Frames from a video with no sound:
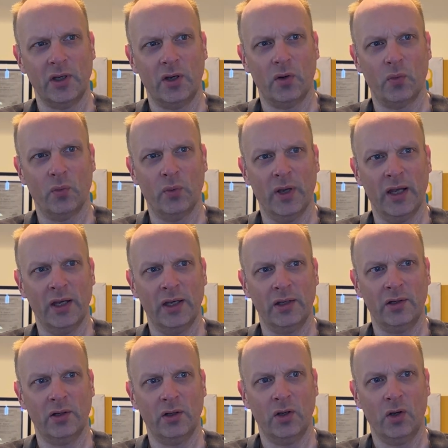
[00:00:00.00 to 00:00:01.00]
red
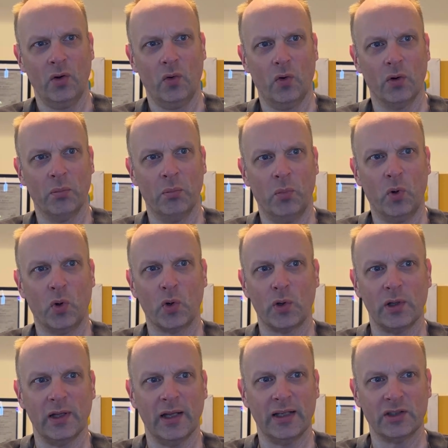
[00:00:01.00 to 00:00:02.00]
or more or
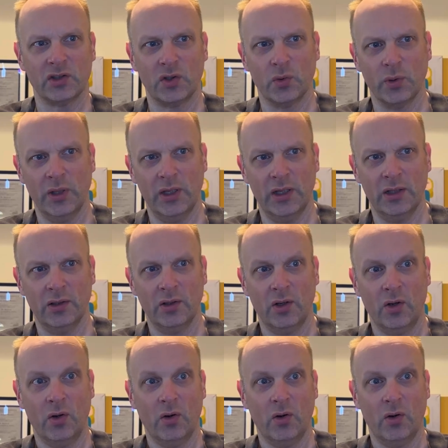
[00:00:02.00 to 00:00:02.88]
less green,